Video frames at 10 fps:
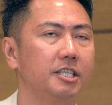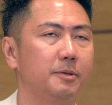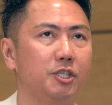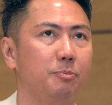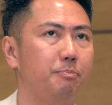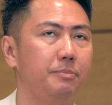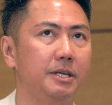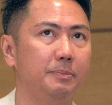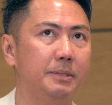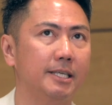it's been
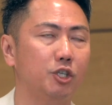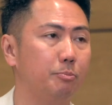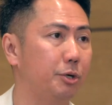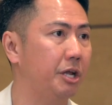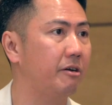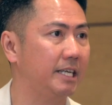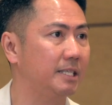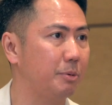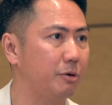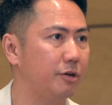such a burnout
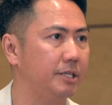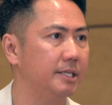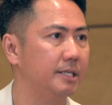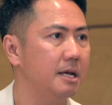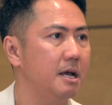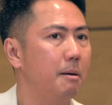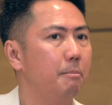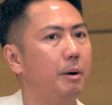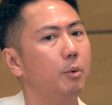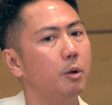experience.
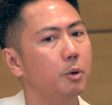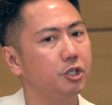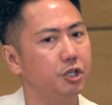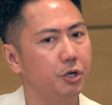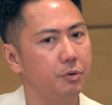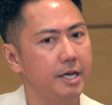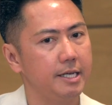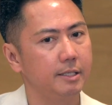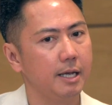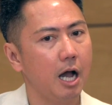But what I want to know
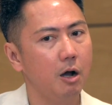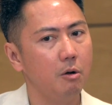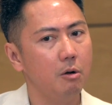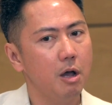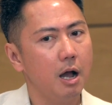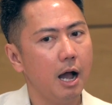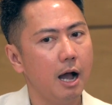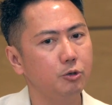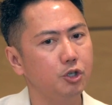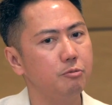is how
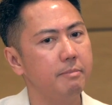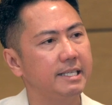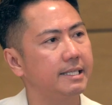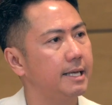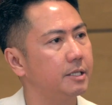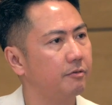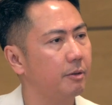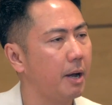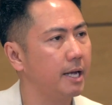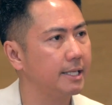do you make sense of the
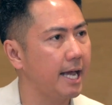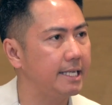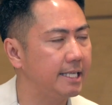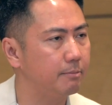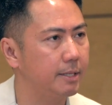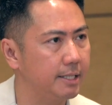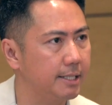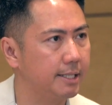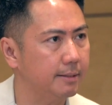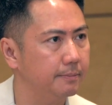past 18
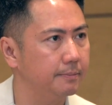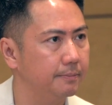months?